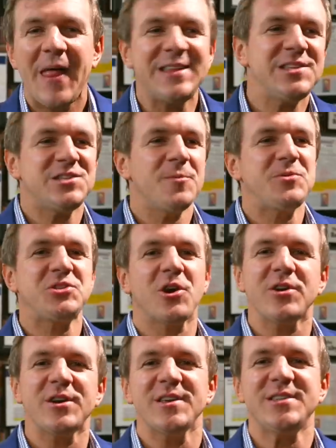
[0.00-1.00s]
That's as
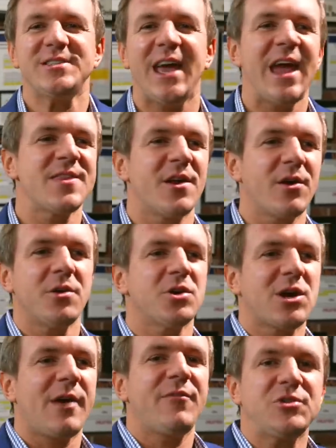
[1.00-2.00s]
absurd as saying that our
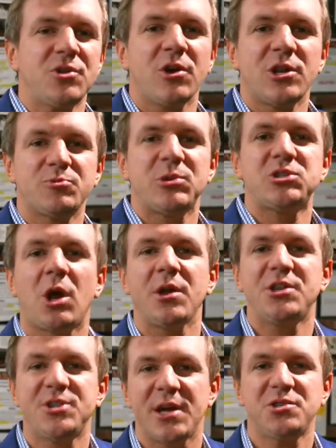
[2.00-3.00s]
undercover journalist with Charlie
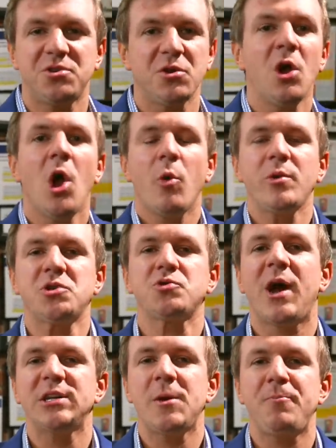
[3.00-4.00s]
Chester was
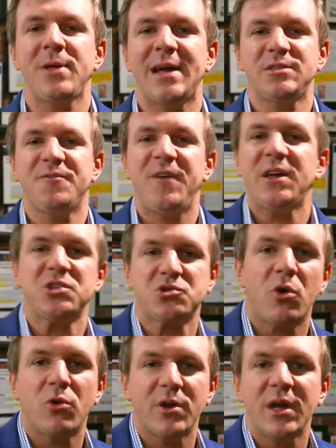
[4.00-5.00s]
trying to plant a fake
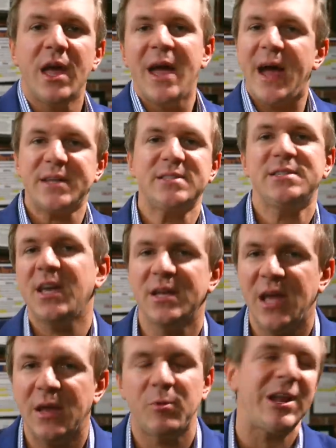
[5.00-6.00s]
story at
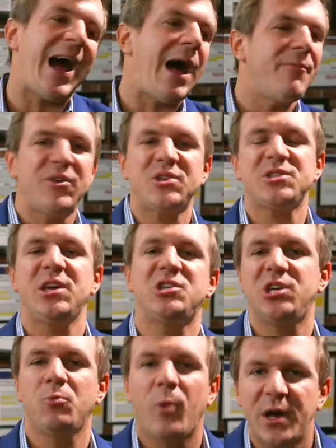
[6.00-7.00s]
CNN when obviously
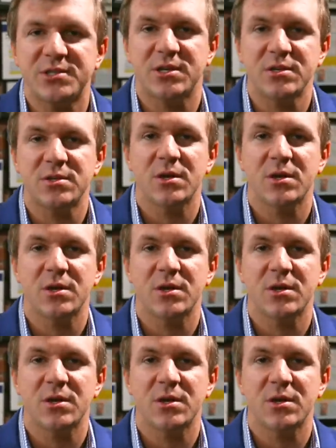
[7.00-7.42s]
she wasn't.